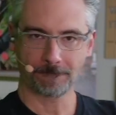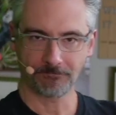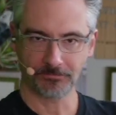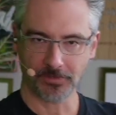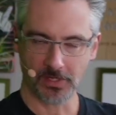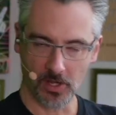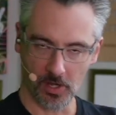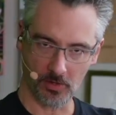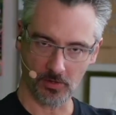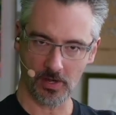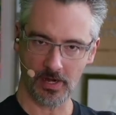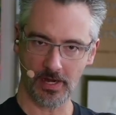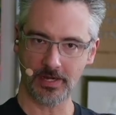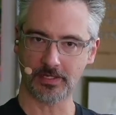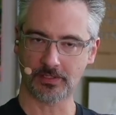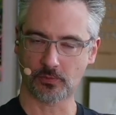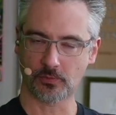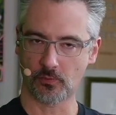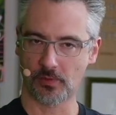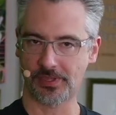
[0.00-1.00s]
All
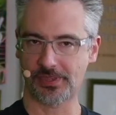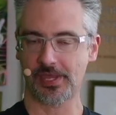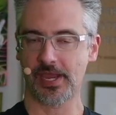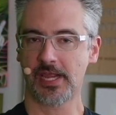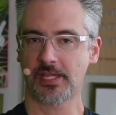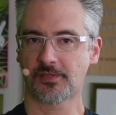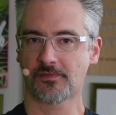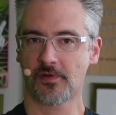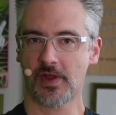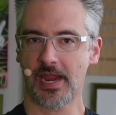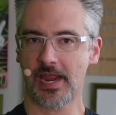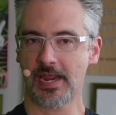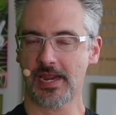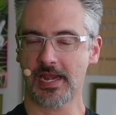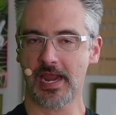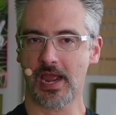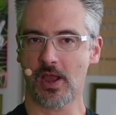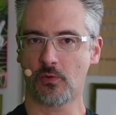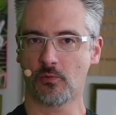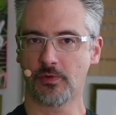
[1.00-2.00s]
right. Well, thanks for
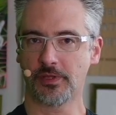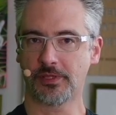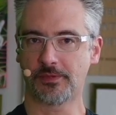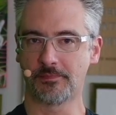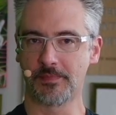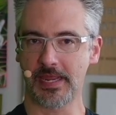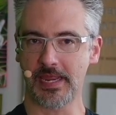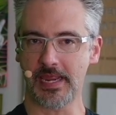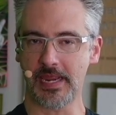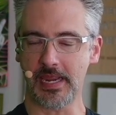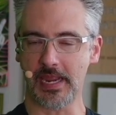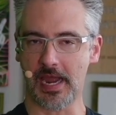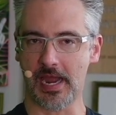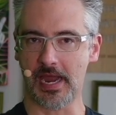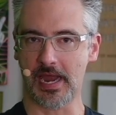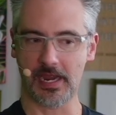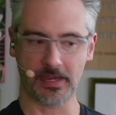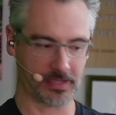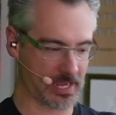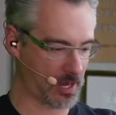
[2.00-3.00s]
hanging out with me.
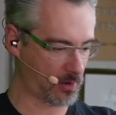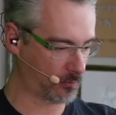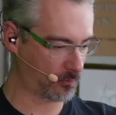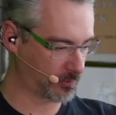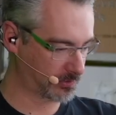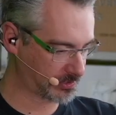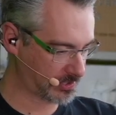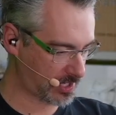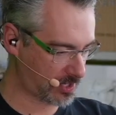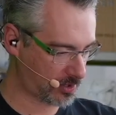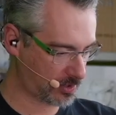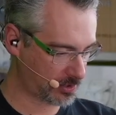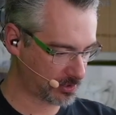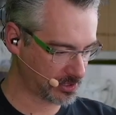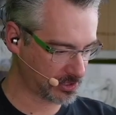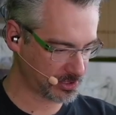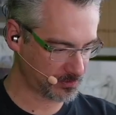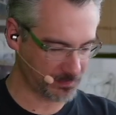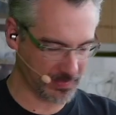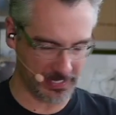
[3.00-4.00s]
Uh, that was our
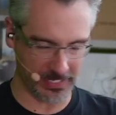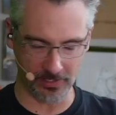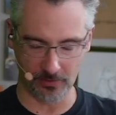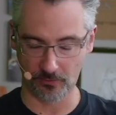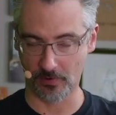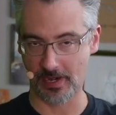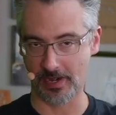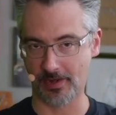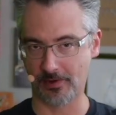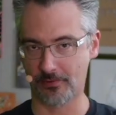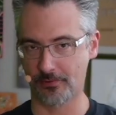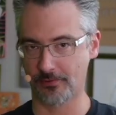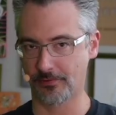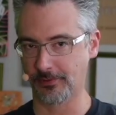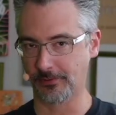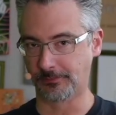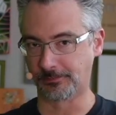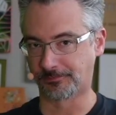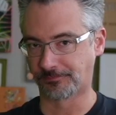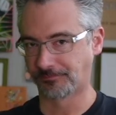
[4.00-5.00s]
speed
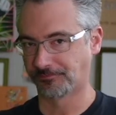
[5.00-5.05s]
round.